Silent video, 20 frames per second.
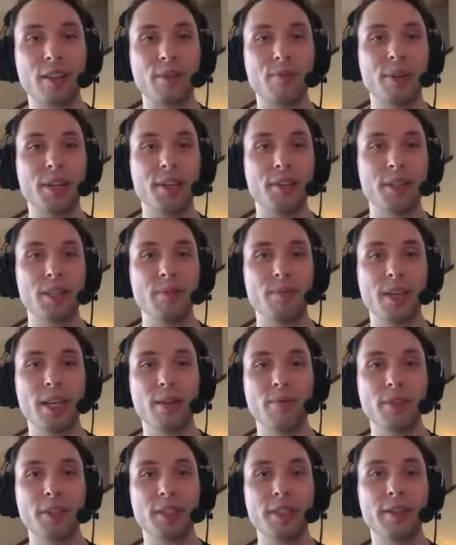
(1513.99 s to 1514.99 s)
than we used to
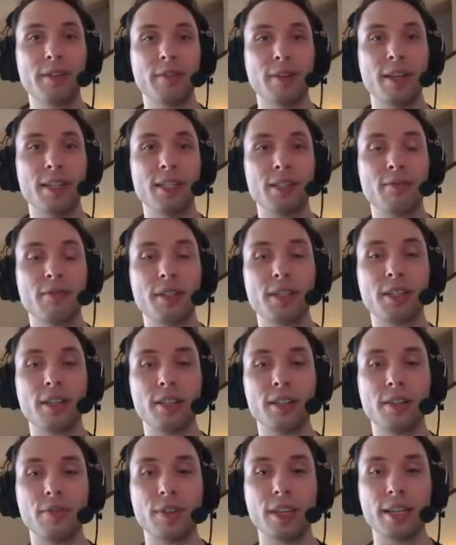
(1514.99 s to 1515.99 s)
be able to as a
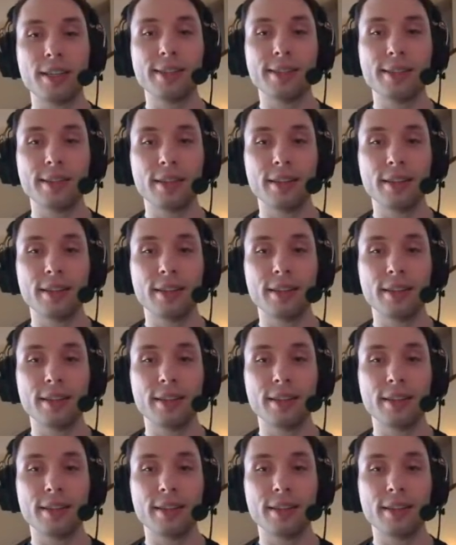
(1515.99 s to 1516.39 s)
result of this.